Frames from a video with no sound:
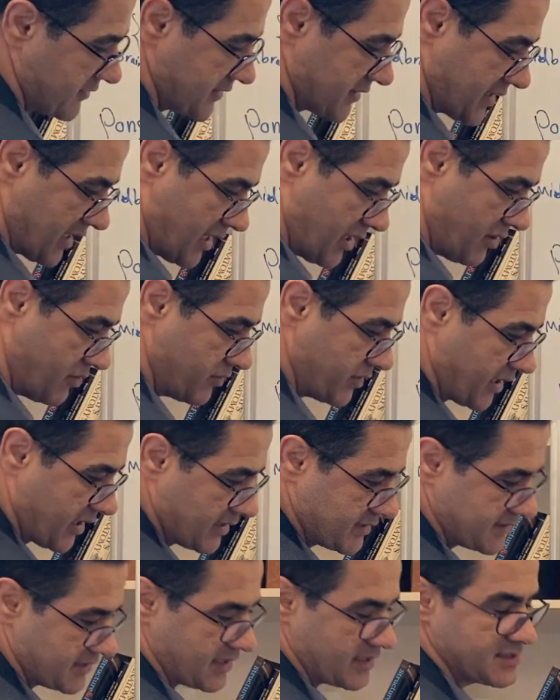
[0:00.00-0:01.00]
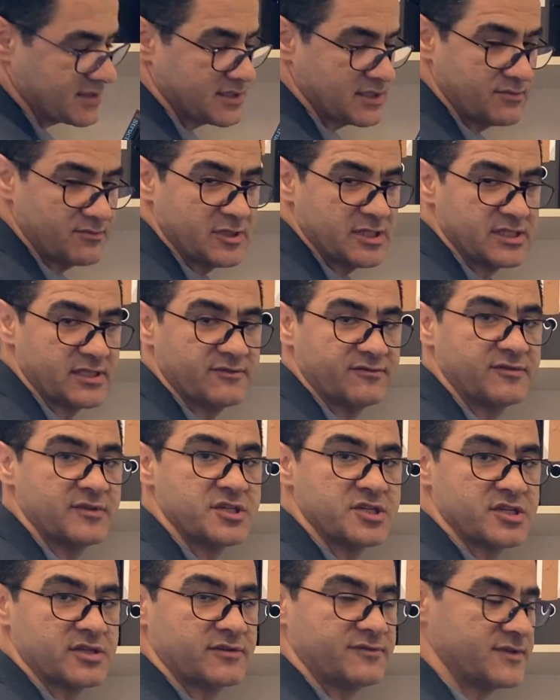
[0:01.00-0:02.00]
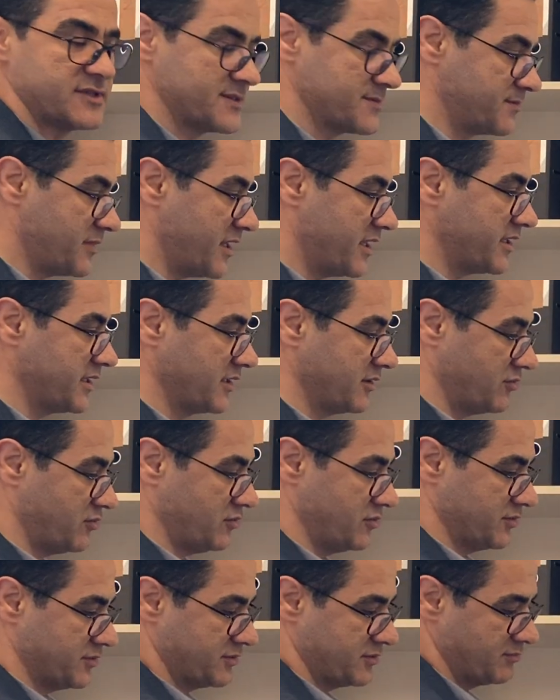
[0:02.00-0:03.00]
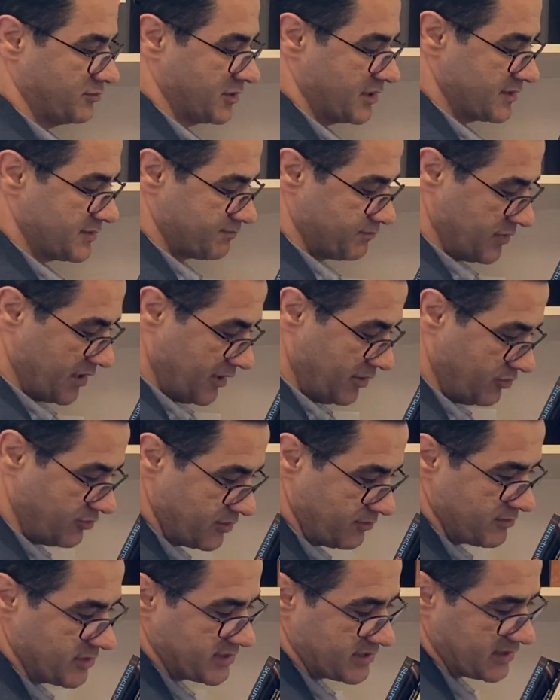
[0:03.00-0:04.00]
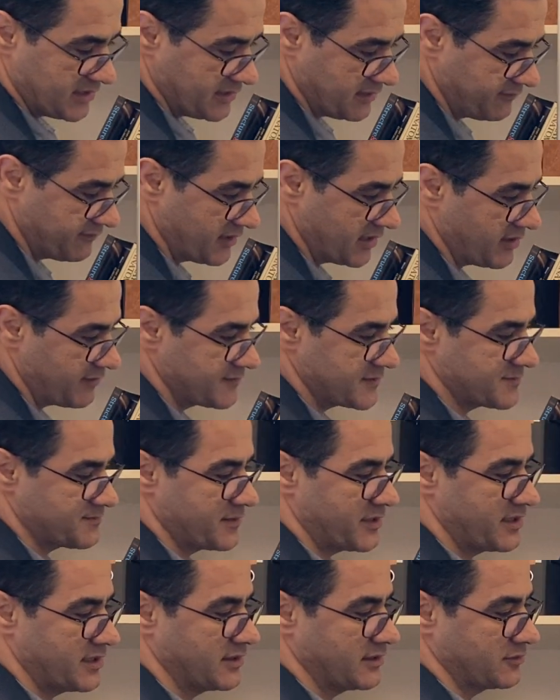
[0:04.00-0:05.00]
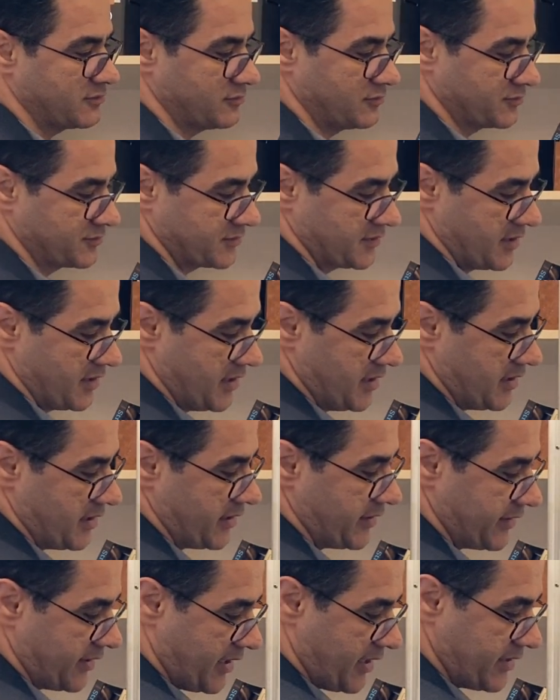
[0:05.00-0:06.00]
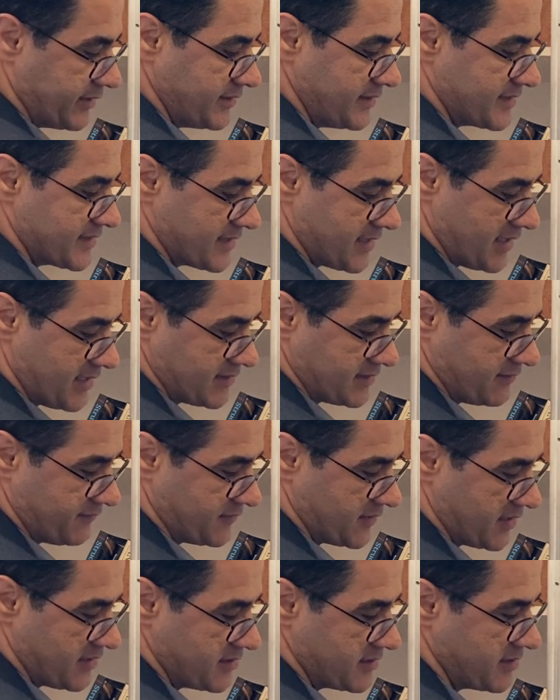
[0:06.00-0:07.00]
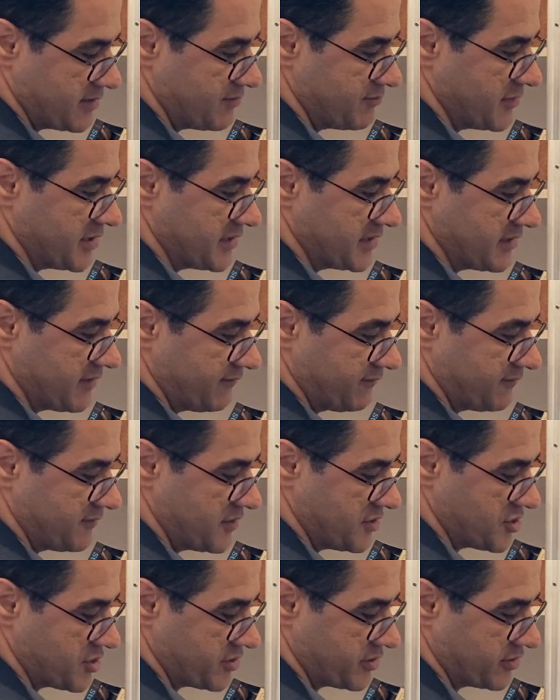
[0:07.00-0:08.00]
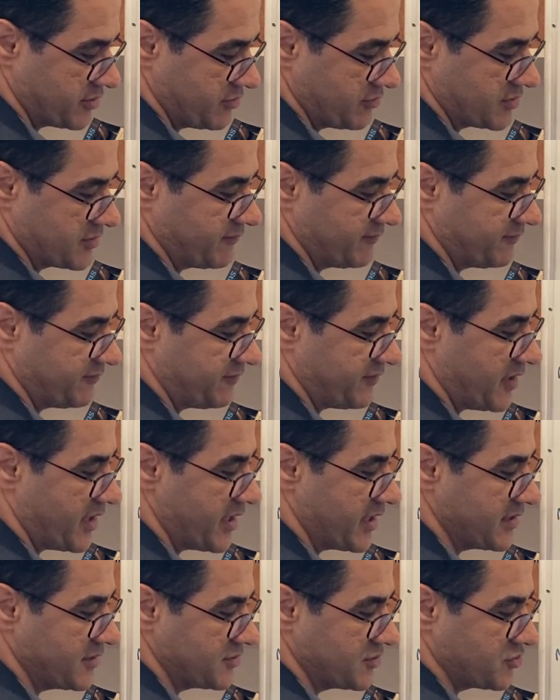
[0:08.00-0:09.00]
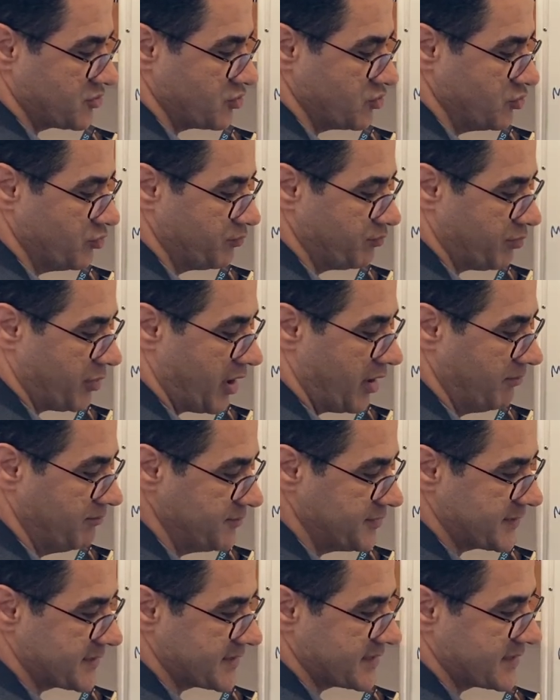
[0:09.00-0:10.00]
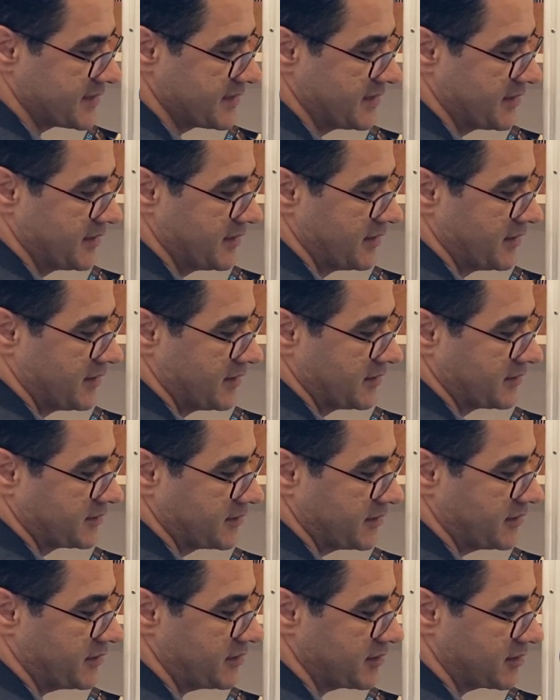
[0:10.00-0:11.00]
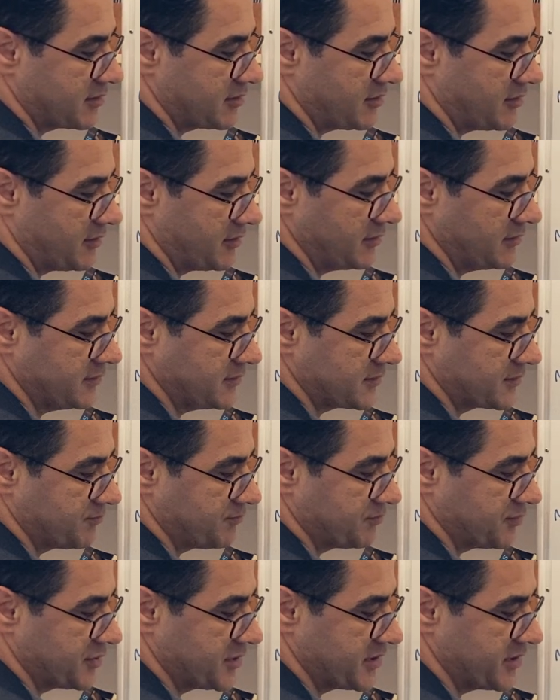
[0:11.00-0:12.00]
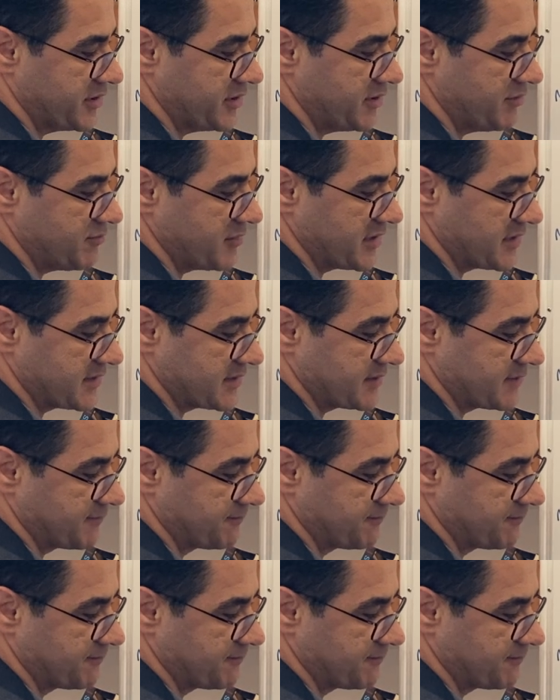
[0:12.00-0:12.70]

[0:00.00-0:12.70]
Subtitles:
down as the anterior median fissure of the spinal cord, because below the medulla we have a spinal cord. On either side of the anterior median fissure, you can find two bumps. They are called pyramid.